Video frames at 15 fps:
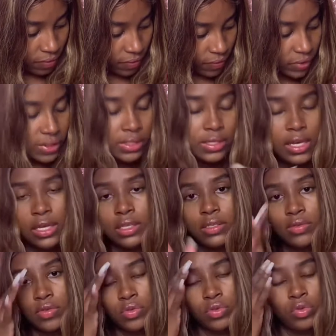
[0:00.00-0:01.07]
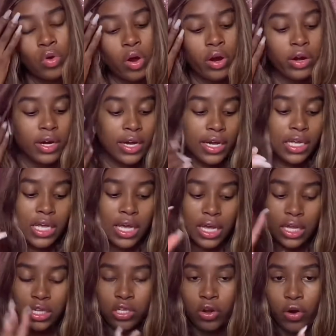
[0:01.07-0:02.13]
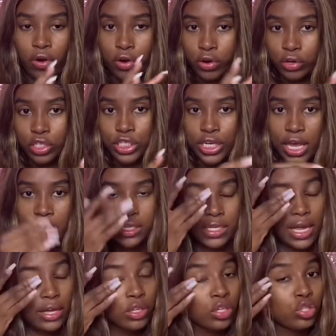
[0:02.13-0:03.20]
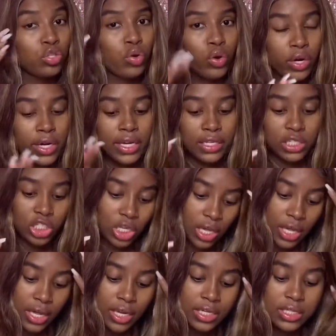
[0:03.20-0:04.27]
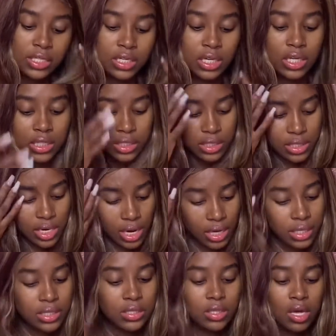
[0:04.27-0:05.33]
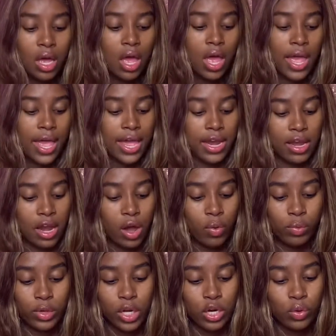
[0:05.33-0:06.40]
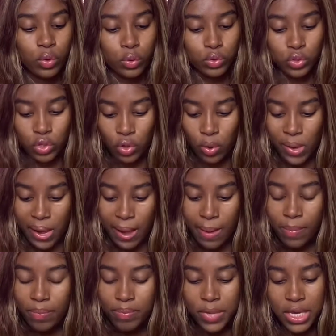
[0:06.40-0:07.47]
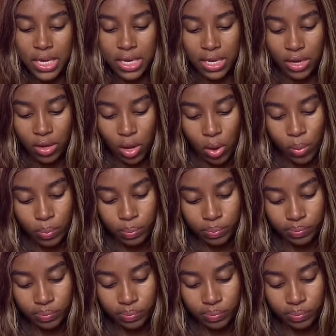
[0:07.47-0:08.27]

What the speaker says: 6 darker shades, like the darkest shades is 6. And now I'm gonna go to the medium.